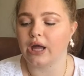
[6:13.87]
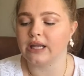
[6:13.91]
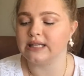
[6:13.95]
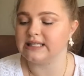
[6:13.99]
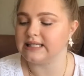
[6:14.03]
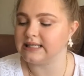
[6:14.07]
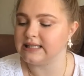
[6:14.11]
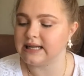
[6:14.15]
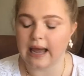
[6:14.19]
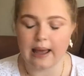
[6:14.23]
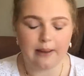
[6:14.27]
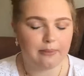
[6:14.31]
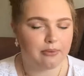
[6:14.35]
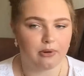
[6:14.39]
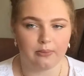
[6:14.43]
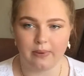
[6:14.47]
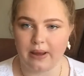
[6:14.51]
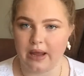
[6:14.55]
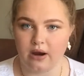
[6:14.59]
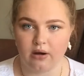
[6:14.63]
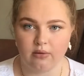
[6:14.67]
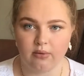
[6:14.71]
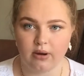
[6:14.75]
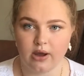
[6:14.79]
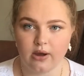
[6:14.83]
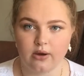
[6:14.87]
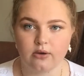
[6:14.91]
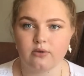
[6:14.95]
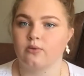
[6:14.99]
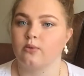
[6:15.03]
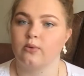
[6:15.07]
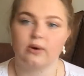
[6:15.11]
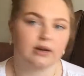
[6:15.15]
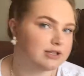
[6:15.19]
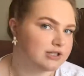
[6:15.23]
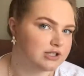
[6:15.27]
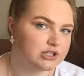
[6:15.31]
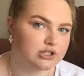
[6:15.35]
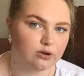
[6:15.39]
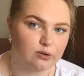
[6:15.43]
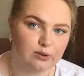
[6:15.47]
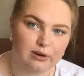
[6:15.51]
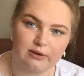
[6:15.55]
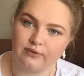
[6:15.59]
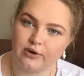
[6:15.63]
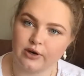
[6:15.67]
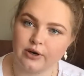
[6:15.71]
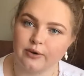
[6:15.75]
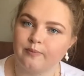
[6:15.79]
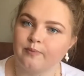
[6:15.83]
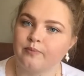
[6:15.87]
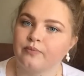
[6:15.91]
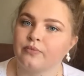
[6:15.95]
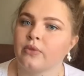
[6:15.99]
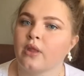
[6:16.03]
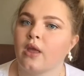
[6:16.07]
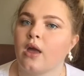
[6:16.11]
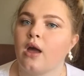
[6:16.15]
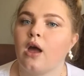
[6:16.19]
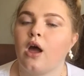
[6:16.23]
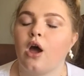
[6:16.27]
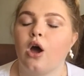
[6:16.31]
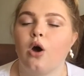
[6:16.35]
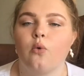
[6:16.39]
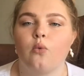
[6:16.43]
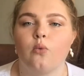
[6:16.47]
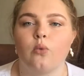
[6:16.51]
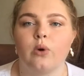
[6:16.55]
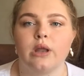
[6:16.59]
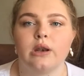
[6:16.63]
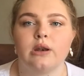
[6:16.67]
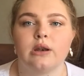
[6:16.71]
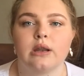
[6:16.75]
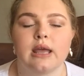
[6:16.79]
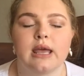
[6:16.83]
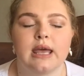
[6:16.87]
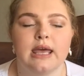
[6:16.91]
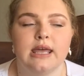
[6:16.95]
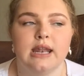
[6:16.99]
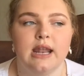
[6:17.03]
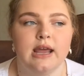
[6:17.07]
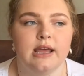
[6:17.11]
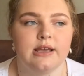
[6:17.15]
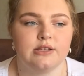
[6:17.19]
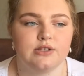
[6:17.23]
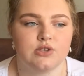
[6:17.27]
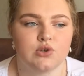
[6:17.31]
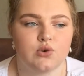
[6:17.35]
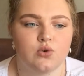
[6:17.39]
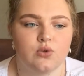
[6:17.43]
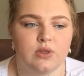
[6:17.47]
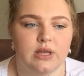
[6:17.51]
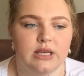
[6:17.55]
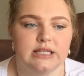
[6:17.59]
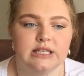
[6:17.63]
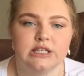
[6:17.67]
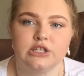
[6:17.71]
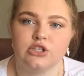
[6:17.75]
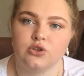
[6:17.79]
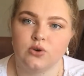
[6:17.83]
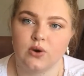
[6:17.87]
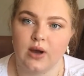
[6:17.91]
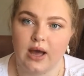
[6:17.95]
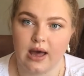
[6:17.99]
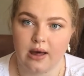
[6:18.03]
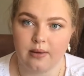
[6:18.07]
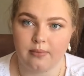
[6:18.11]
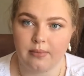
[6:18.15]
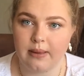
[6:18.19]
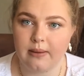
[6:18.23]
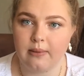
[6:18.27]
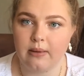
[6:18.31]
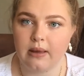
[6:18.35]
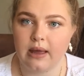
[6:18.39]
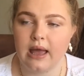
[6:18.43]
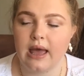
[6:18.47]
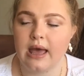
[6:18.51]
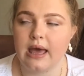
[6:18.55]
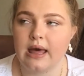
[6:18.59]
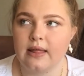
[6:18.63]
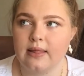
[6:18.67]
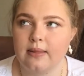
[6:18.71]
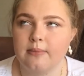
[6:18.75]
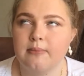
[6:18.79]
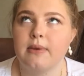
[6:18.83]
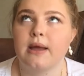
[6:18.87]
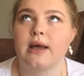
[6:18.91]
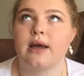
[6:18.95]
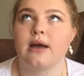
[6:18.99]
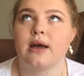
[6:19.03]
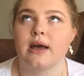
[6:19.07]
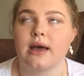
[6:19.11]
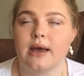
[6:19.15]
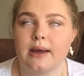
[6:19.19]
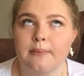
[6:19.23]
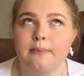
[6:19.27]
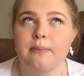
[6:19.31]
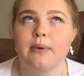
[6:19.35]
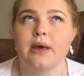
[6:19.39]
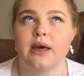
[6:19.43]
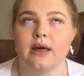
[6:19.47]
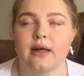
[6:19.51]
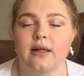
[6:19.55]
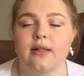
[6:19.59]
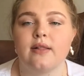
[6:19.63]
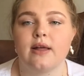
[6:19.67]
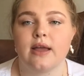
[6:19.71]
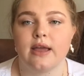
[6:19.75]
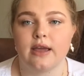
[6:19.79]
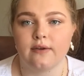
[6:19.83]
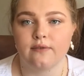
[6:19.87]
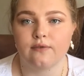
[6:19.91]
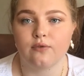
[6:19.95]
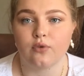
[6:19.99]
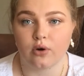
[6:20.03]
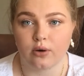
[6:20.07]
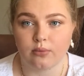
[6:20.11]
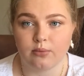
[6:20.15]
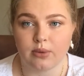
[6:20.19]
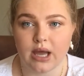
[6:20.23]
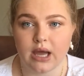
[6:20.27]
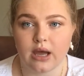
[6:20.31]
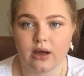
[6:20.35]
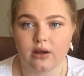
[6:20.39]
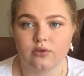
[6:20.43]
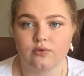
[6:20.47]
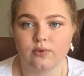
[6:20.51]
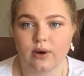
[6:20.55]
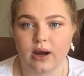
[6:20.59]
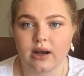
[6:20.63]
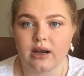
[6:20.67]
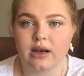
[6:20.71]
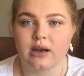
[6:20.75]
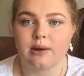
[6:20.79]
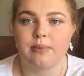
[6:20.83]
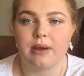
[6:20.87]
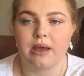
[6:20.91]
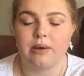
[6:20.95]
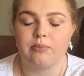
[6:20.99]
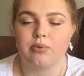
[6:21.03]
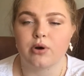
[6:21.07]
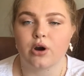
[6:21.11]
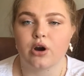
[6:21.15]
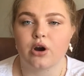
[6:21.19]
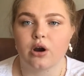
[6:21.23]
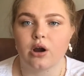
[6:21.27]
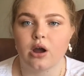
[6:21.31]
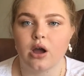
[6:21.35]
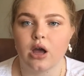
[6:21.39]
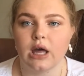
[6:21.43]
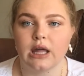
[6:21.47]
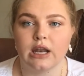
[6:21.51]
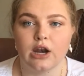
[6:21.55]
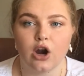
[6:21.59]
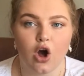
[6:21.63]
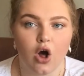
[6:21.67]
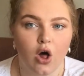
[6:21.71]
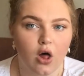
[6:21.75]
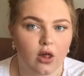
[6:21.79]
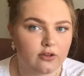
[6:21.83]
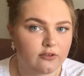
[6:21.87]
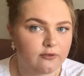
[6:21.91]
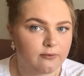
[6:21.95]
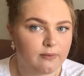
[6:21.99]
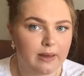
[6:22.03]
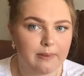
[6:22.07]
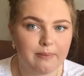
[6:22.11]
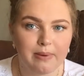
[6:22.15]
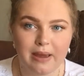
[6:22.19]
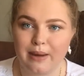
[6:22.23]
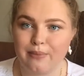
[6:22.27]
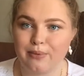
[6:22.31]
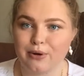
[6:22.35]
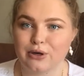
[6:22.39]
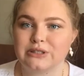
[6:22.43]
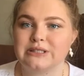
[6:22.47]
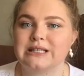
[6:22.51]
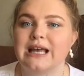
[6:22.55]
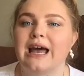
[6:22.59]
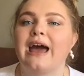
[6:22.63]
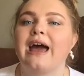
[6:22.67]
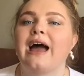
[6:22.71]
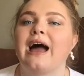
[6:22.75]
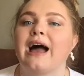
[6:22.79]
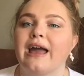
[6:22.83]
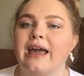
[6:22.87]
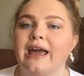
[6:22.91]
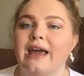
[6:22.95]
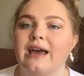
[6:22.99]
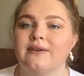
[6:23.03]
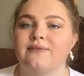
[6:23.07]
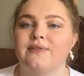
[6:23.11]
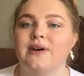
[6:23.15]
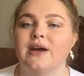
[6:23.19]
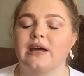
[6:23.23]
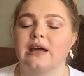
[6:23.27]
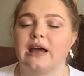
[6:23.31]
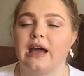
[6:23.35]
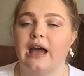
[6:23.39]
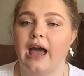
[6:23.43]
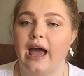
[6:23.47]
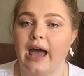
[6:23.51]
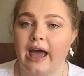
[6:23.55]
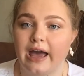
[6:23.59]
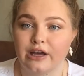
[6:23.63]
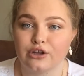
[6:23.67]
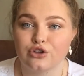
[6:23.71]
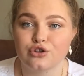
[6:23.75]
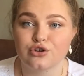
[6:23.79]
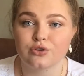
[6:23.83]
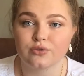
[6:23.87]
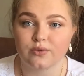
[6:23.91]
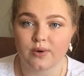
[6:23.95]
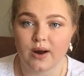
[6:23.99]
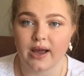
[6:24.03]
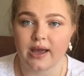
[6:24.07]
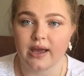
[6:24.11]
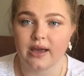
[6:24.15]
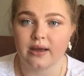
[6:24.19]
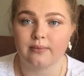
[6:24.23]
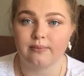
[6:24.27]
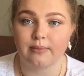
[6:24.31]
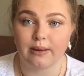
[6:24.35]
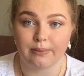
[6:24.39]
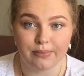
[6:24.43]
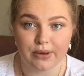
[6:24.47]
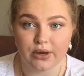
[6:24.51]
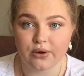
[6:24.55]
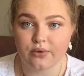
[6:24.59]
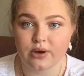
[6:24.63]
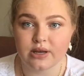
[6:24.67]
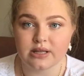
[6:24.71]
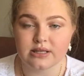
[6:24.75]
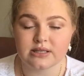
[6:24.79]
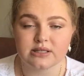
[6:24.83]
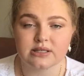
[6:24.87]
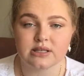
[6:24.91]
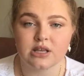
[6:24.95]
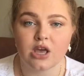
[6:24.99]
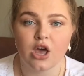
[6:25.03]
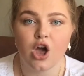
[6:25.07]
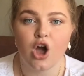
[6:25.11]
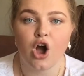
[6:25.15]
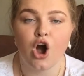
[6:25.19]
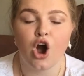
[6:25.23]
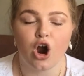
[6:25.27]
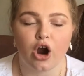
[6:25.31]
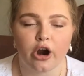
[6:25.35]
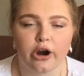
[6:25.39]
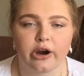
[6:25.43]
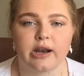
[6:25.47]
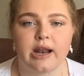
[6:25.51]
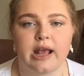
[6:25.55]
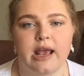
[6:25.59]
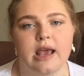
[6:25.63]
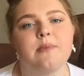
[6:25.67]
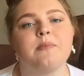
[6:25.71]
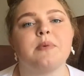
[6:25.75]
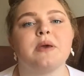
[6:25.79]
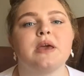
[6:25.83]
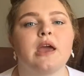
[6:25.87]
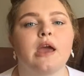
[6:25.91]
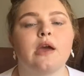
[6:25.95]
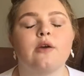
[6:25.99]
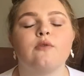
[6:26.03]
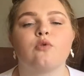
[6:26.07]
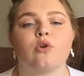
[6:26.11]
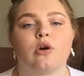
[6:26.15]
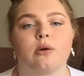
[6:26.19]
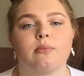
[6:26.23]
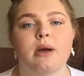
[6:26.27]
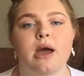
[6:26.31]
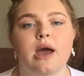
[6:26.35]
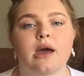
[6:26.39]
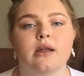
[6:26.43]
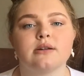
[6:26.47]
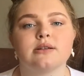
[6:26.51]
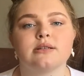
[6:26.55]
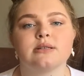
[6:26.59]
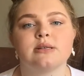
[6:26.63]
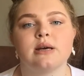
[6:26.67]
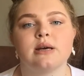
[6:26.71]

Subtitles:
did not prepare me whatsoever. When in high school they teach you MLA format, writing a paper, and all of my papers that I have had to write, my big ones, are in APA format.